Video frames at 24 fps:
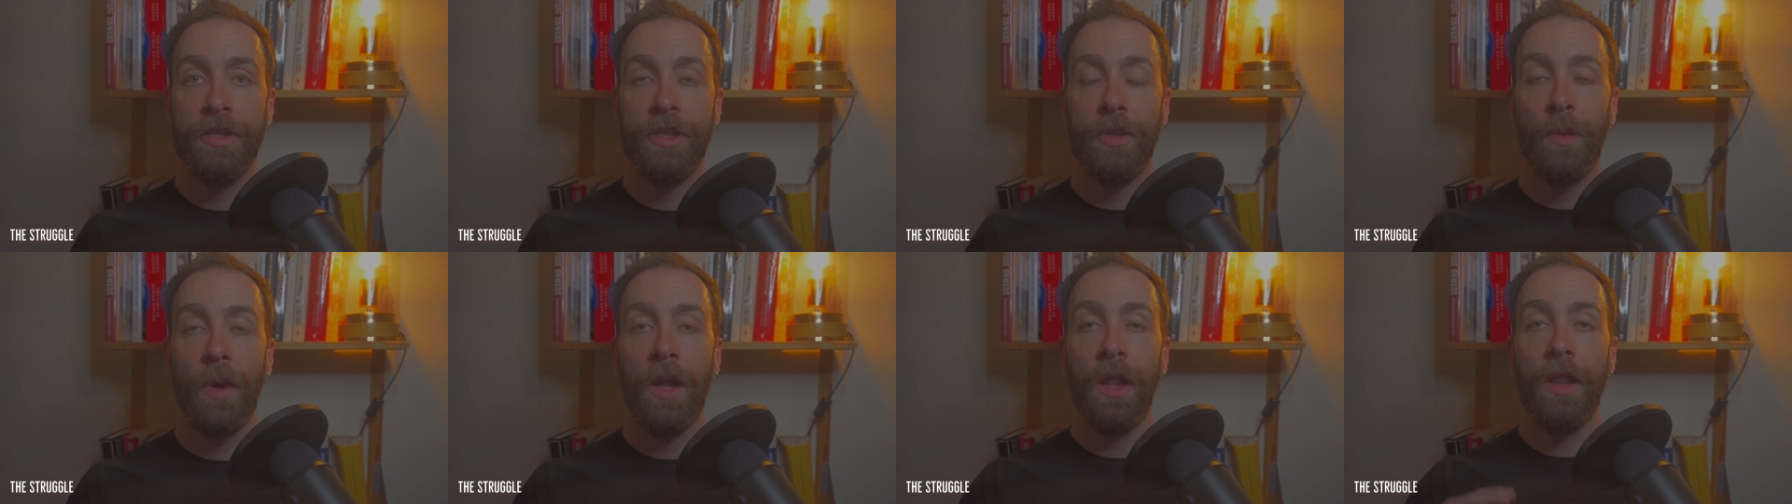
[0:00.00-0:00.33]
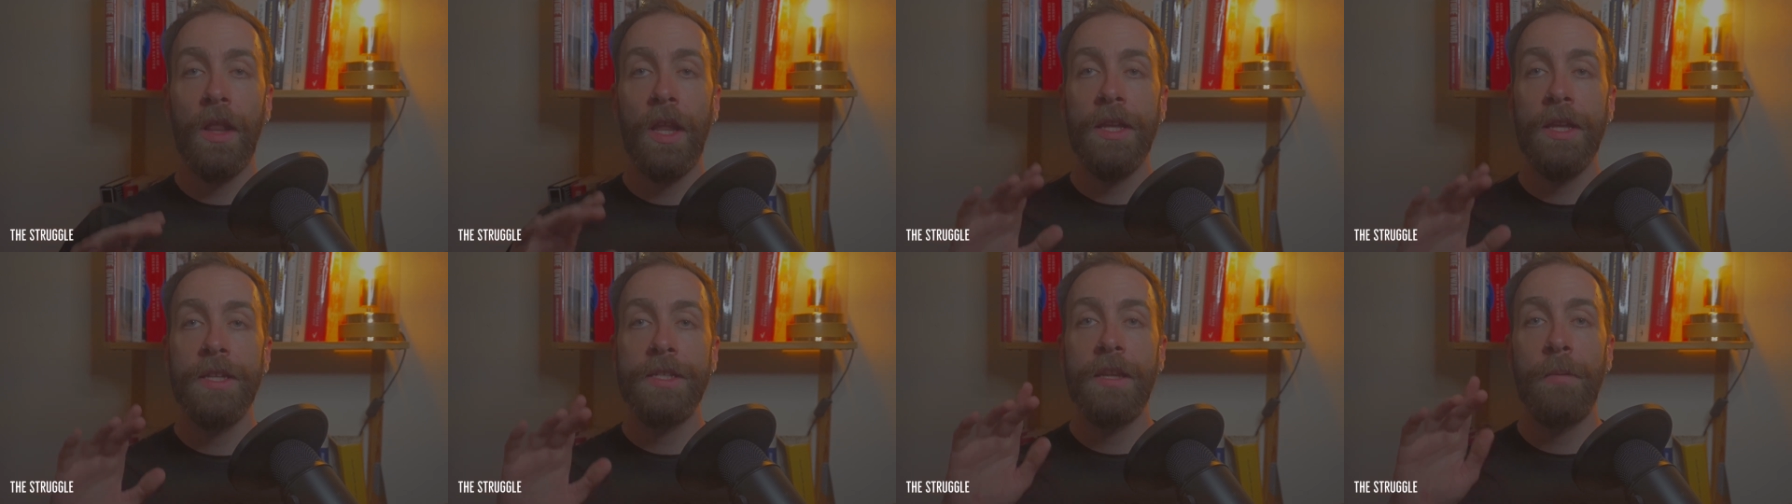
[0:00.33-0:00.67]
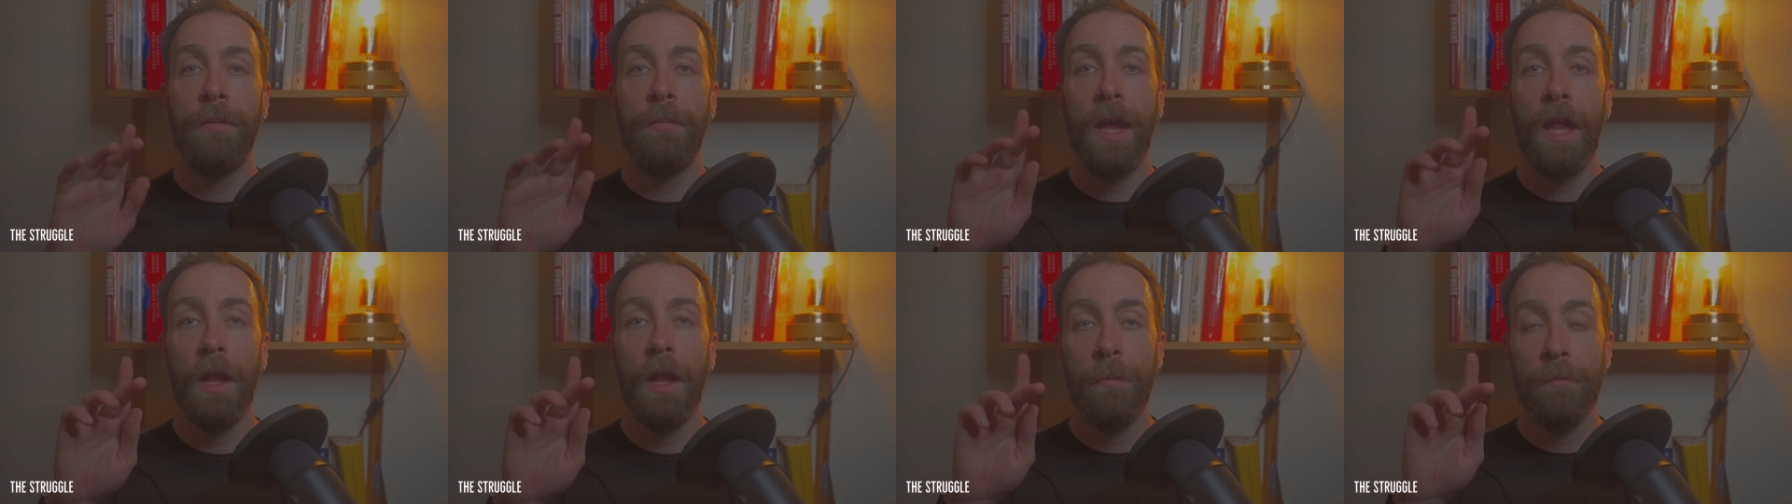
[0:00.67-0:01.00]
so I'll link
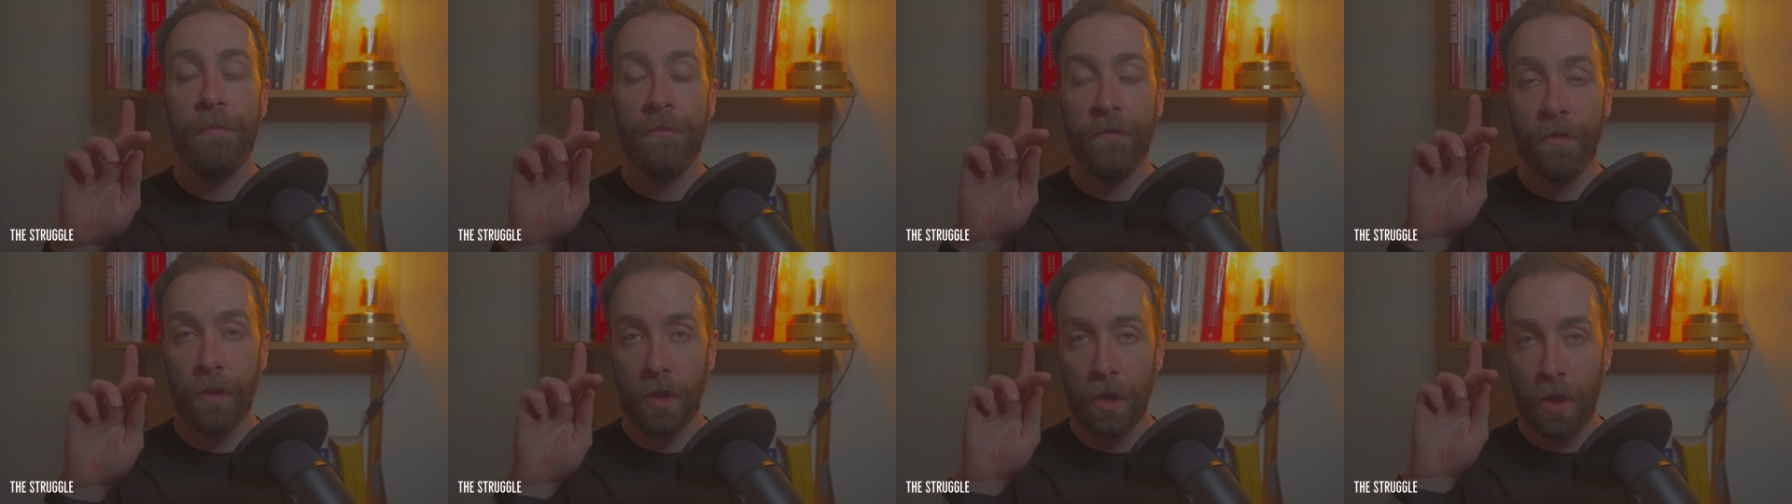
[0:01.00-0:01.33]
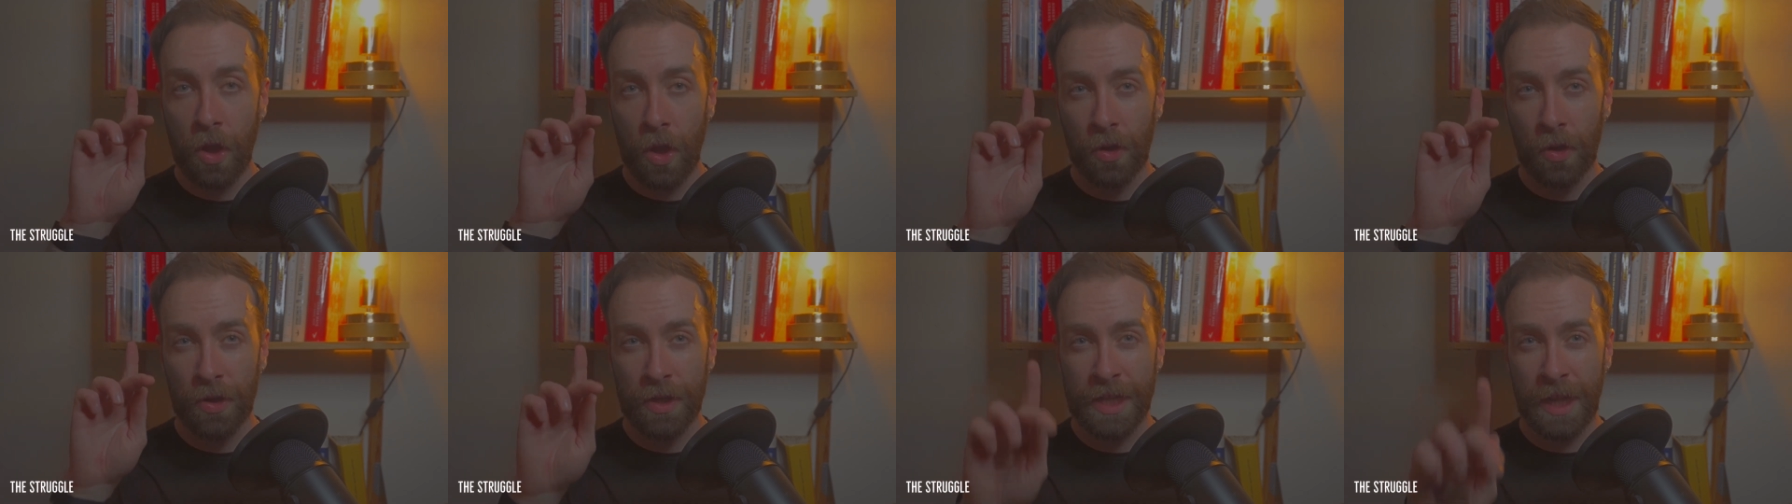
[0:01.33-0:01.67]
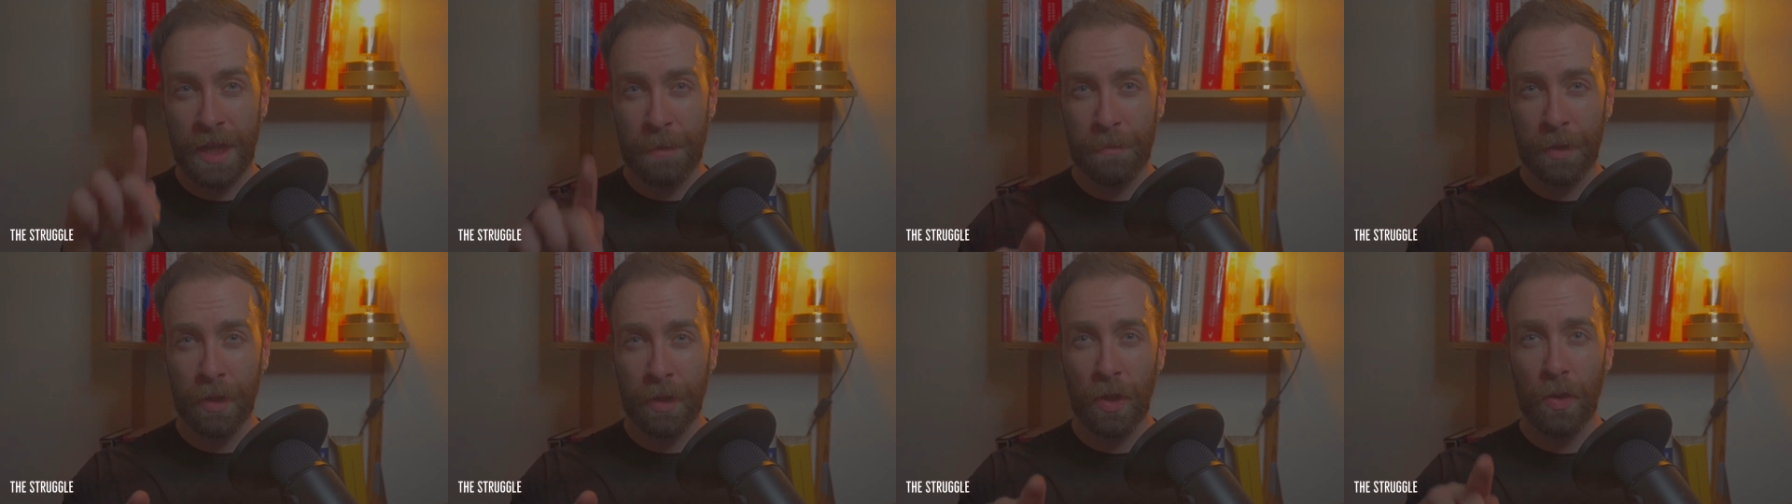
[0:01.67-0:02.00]
some helpful
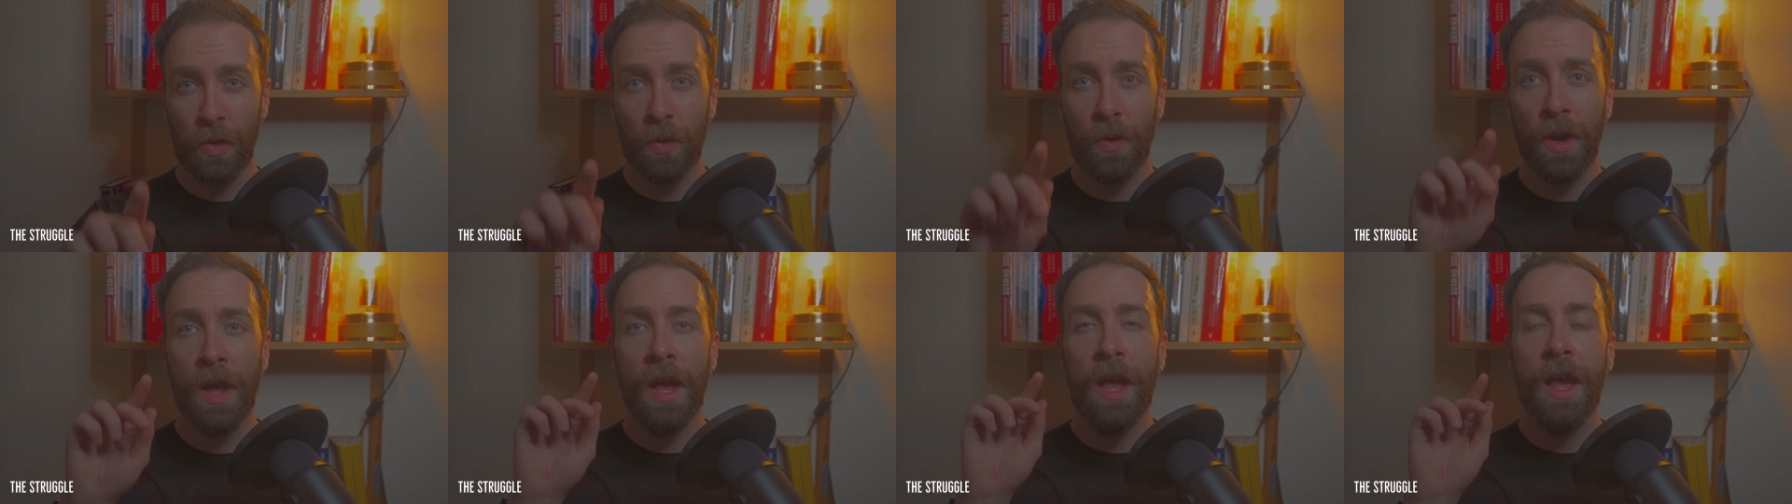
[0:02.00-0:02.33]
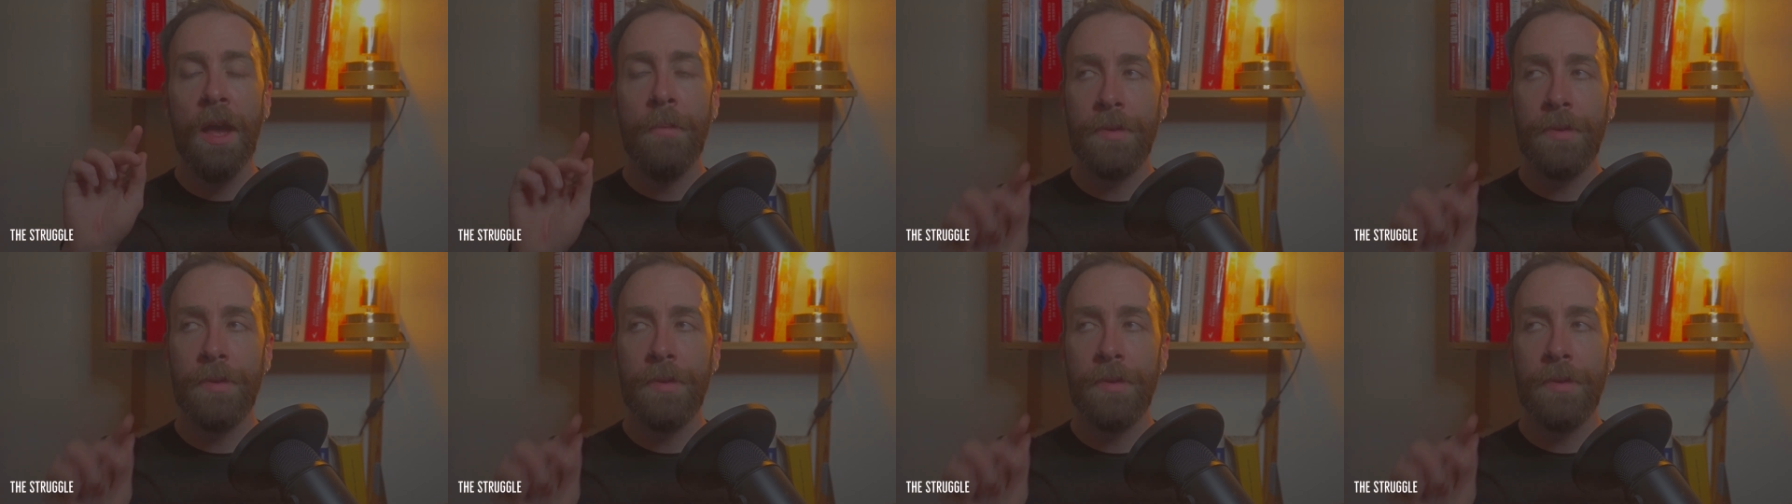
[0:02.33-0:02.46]
content below